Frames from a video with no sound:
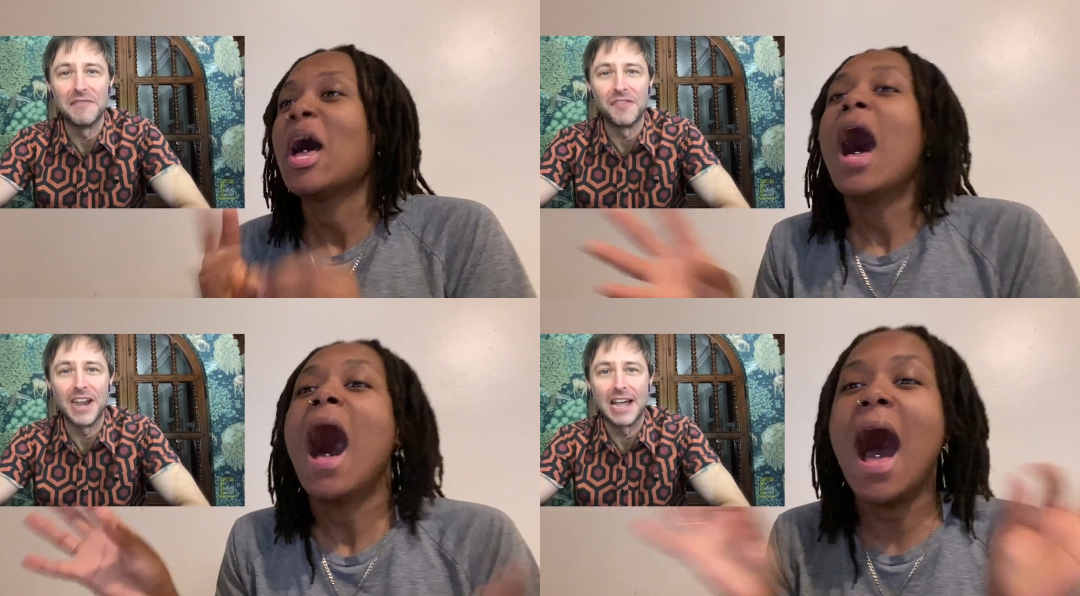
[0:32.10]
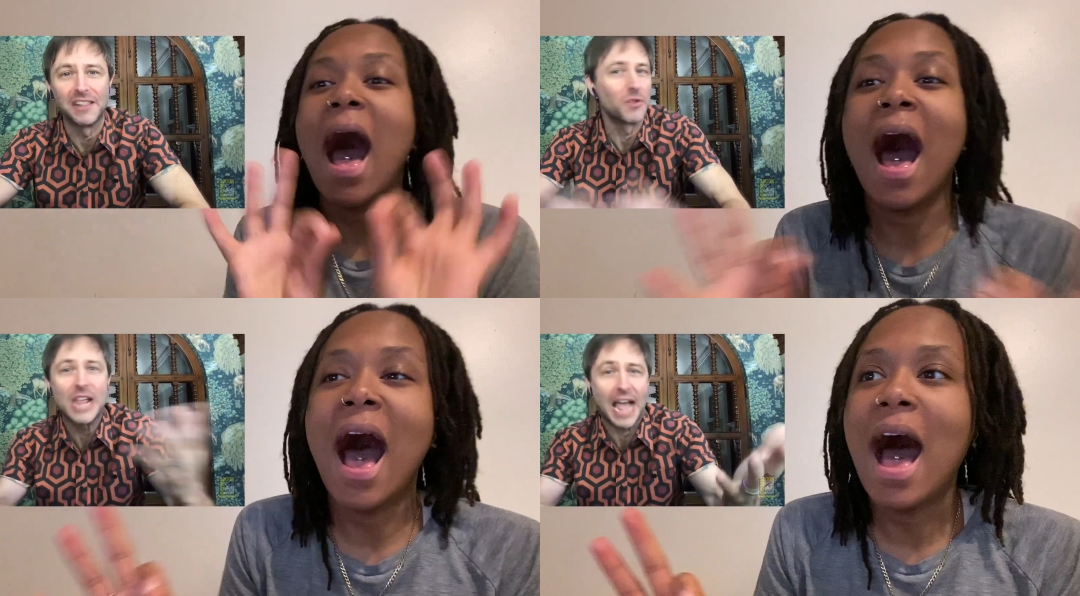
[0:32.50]
Speaker 1: ten
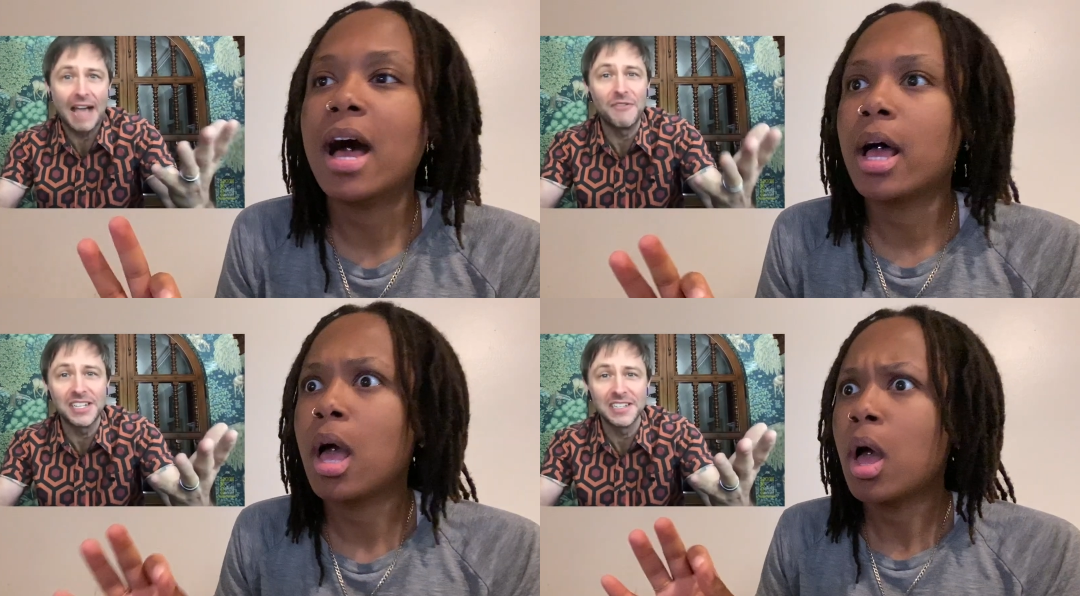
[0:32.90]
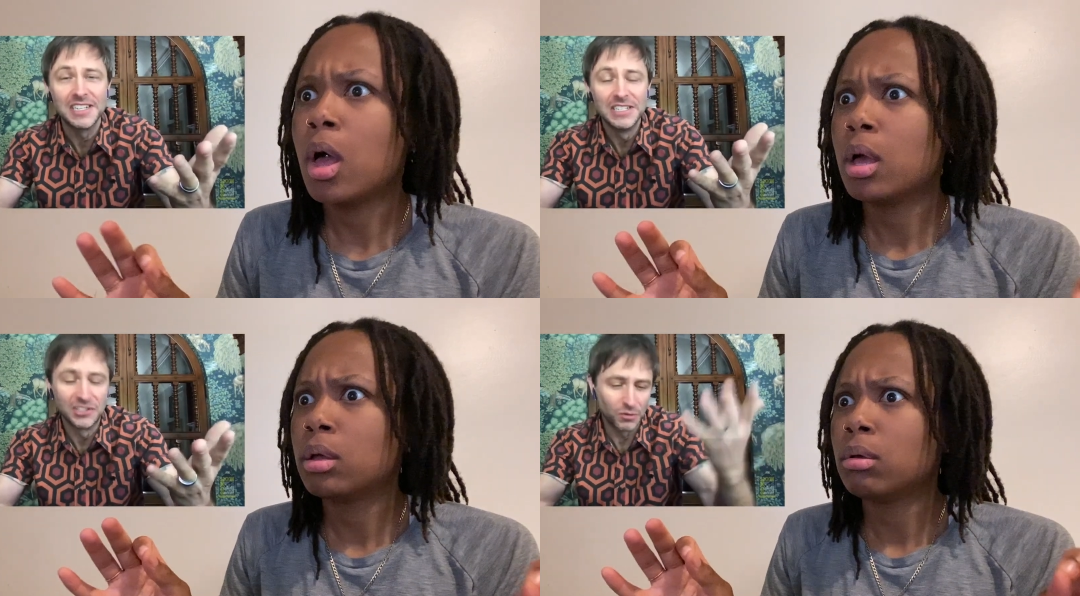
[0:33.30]
finale? We have it,
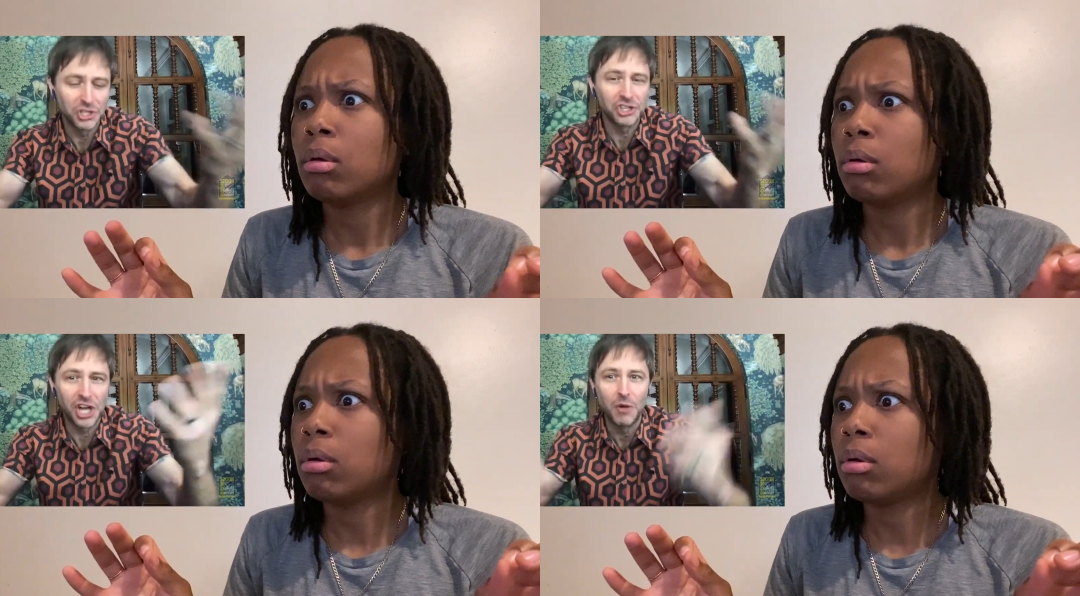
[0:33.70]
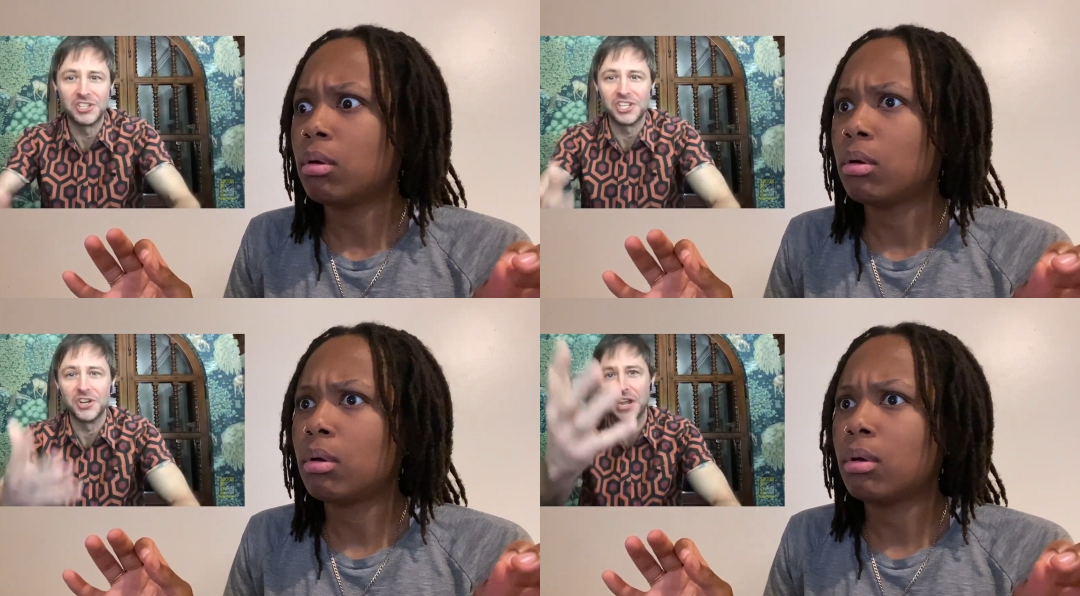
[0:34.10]
so we'll just show
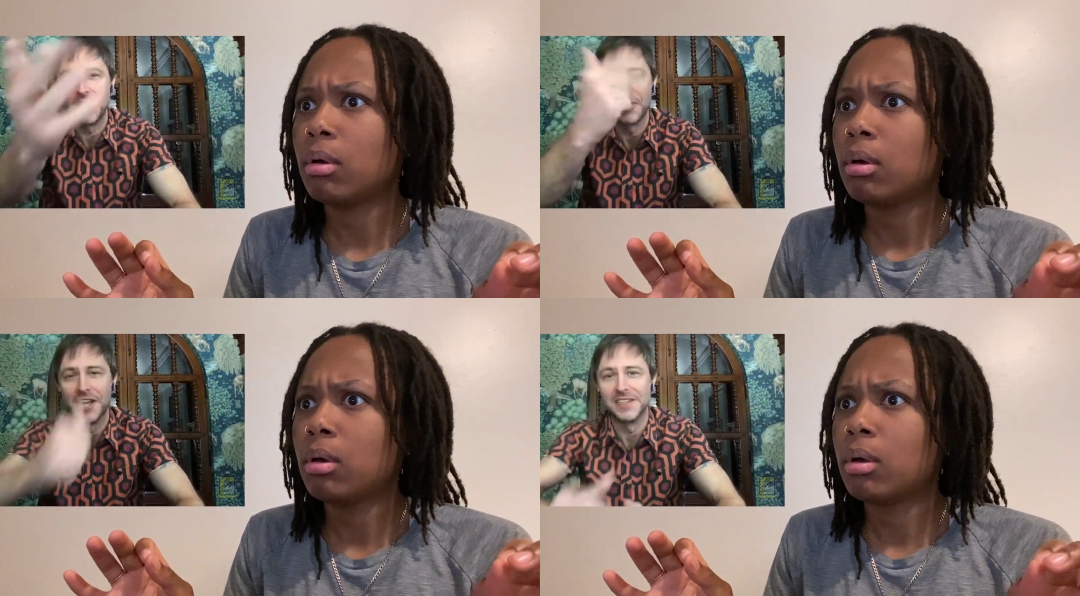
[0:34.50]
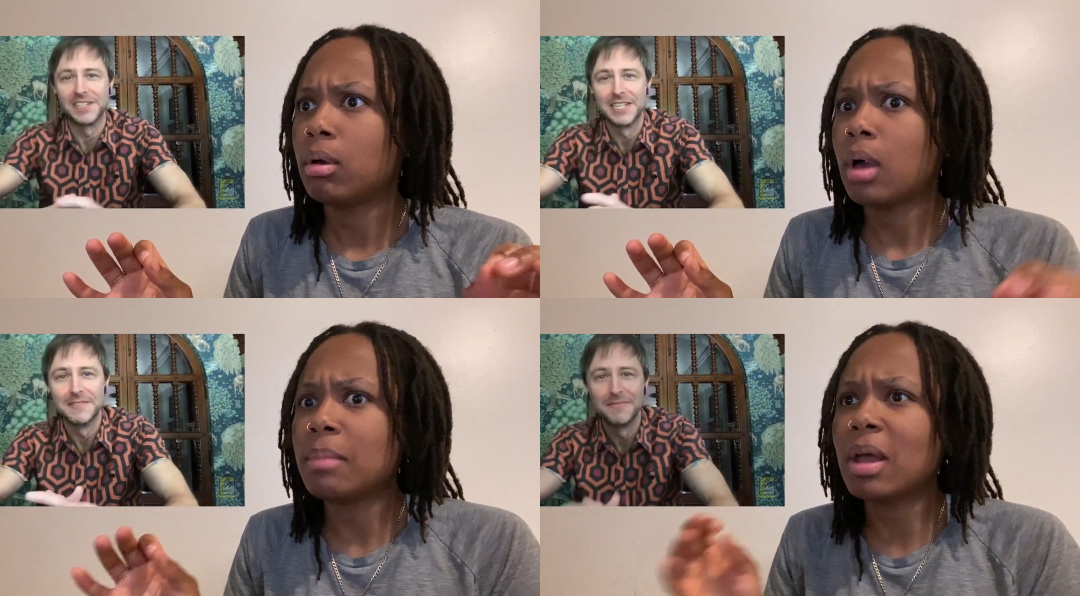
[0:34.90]
it to you. Here it
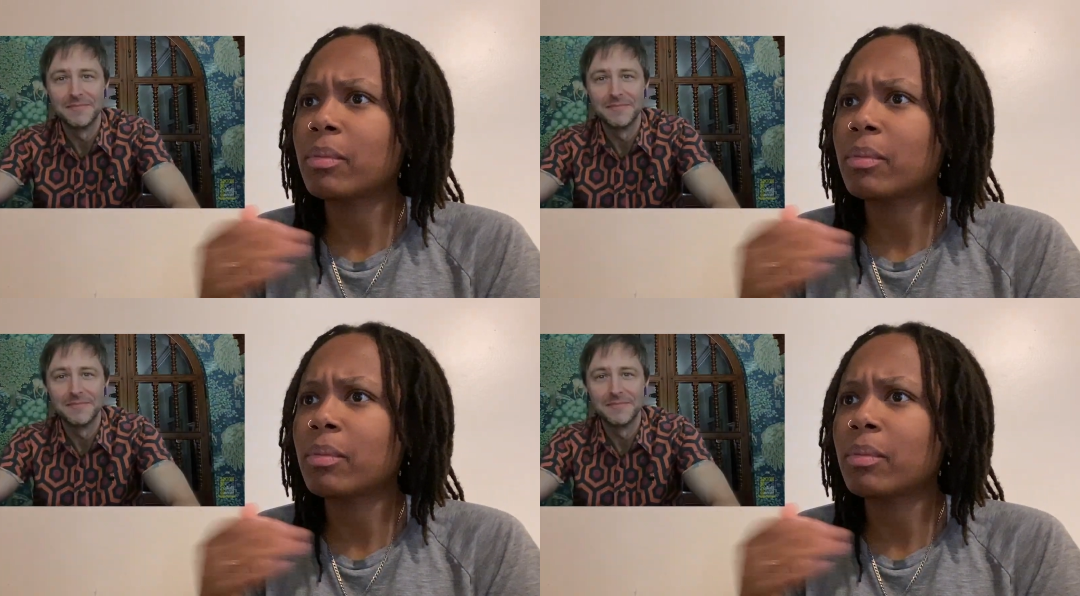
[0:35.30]
is. I'm not